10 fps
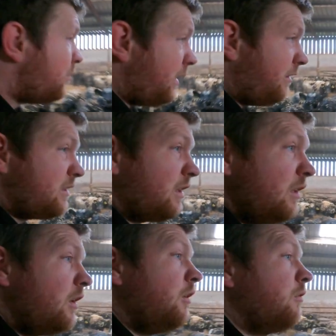But anyways,
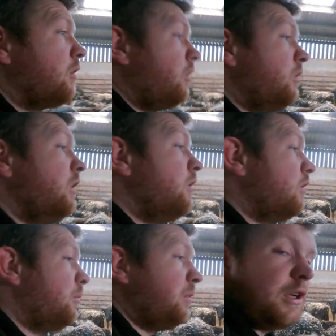we'll go
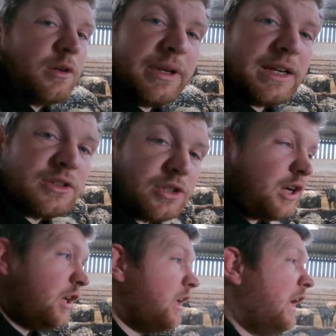load up another bale of
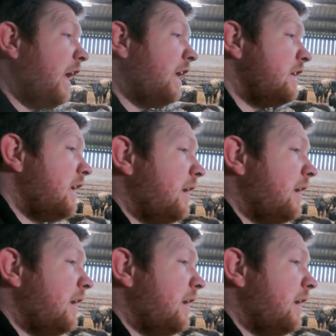straw, and